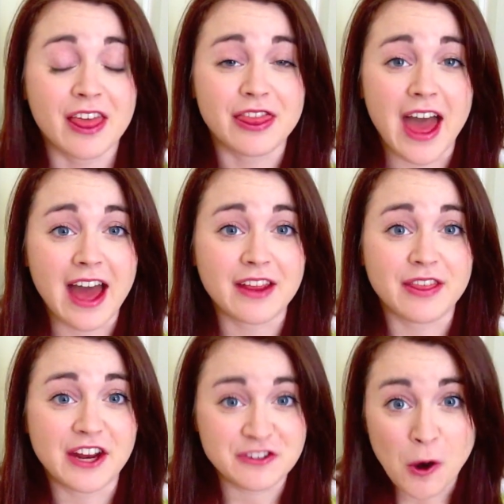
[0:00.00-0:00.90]
that
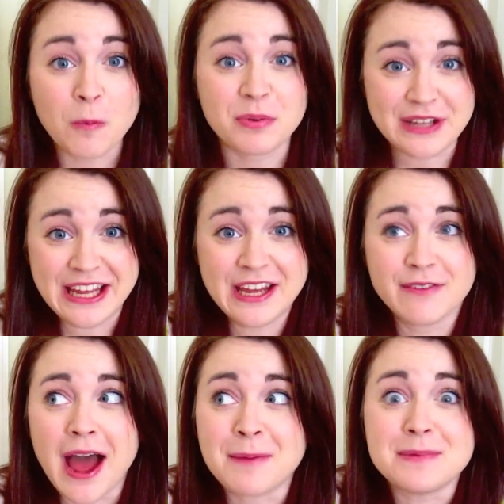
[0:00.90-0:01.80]
they don't believe
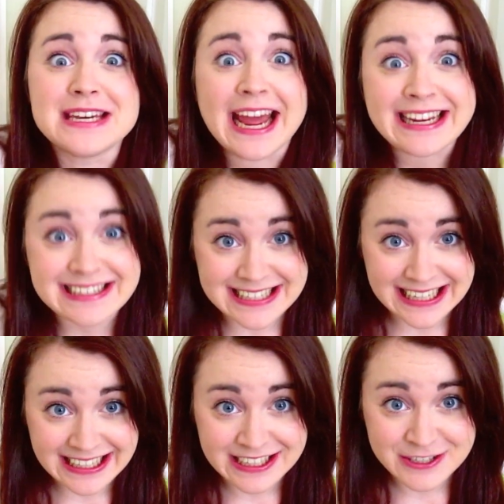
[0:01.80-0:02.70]
I'm
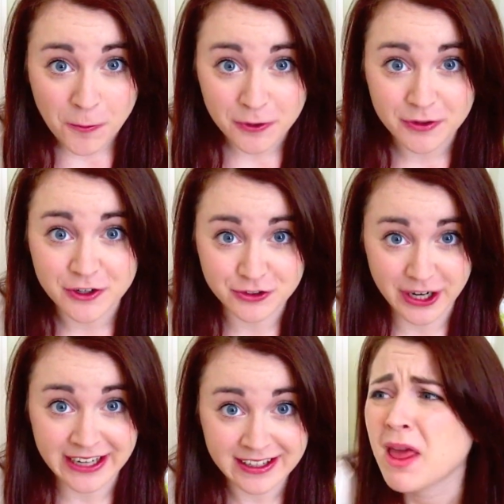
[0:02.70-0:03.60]
19 to order a
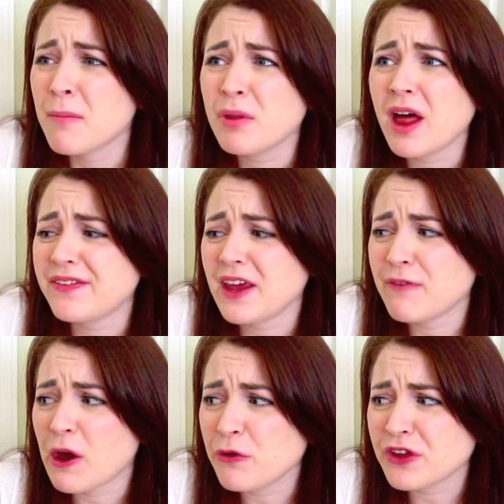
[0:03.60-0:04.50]
drink. Plus, if
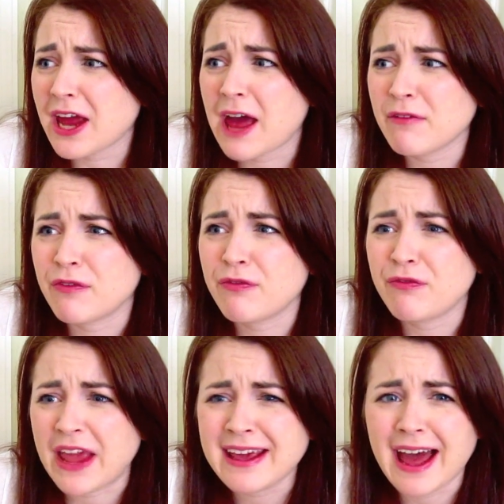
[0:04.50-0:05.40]
I was gonna have a
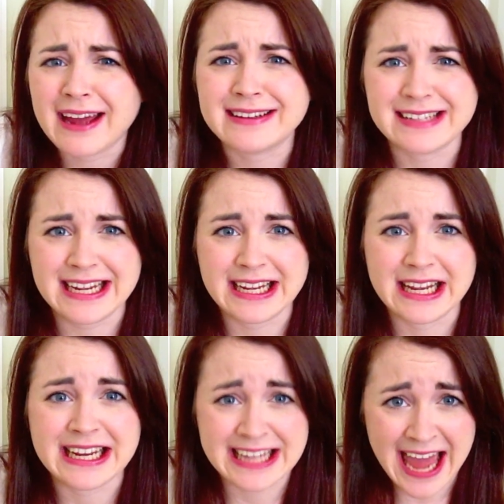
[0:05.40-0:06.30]
fake
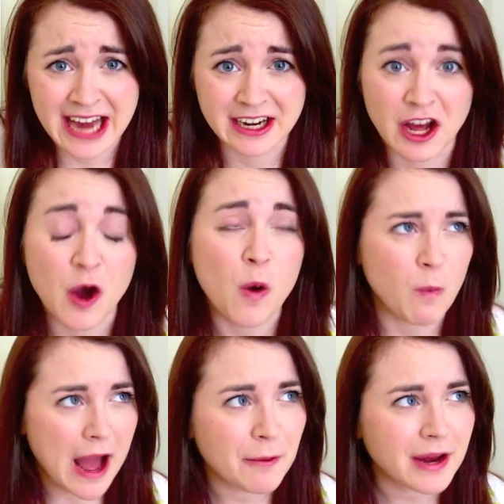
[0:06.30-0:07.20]
ID in Canada,
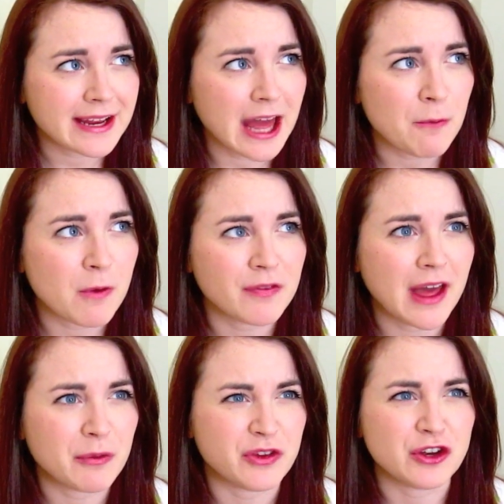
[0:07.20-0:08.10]
why would I get one
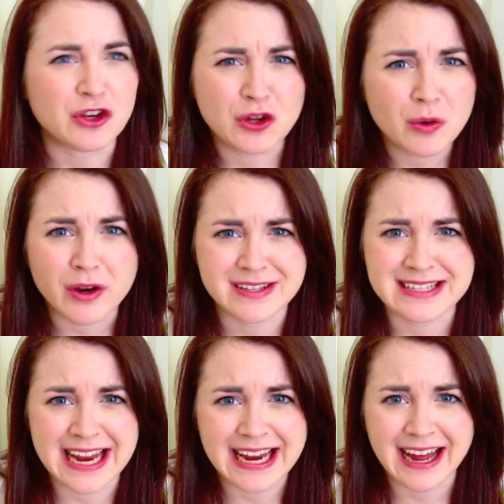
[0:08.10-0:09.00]
that was a New York
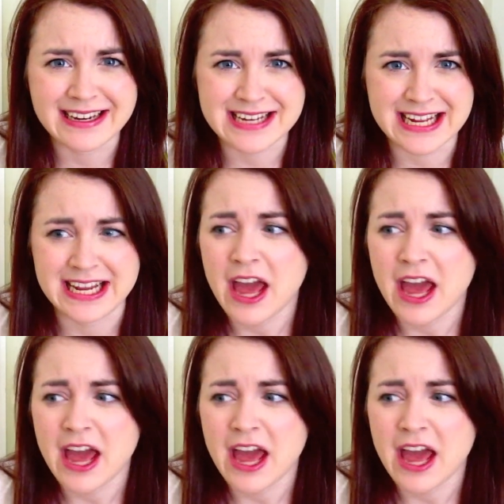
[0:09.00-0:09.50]
State ID?